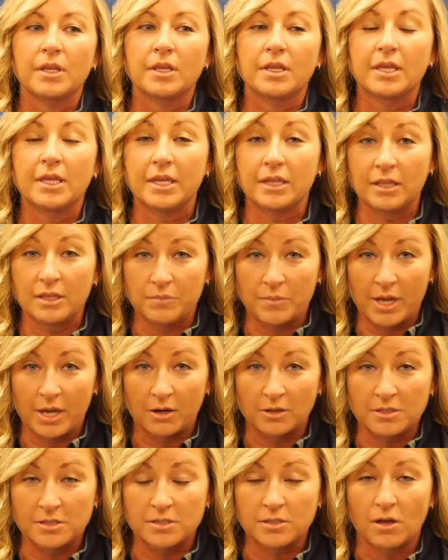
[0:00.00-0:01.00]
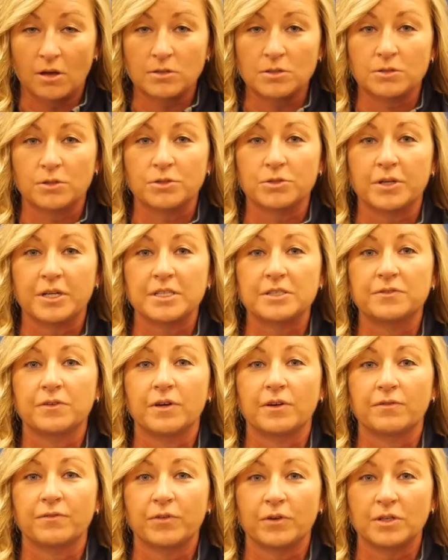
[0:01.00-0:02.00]
Keely Mayers is also a transfer
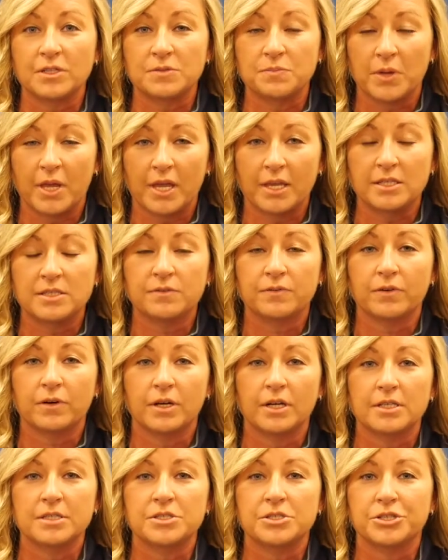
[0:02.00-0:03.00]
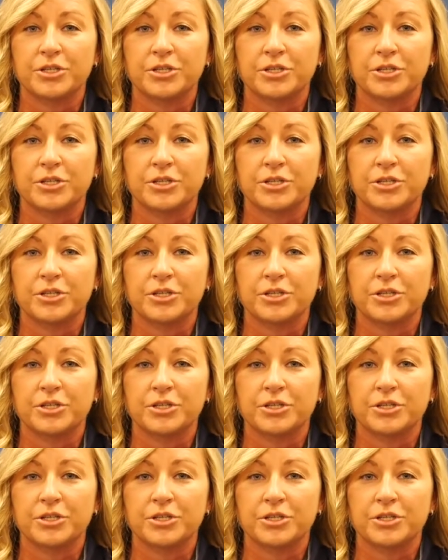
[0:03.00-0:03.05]
at first base for us.